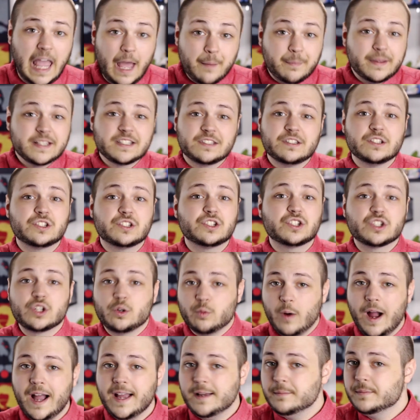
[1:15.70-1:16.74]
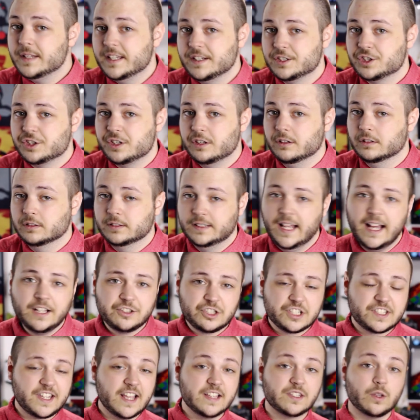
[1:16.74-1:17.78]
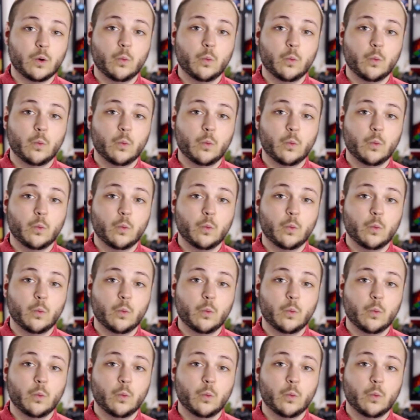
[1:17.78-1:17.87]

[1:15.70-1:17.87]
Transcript: Cap has described his shield not just as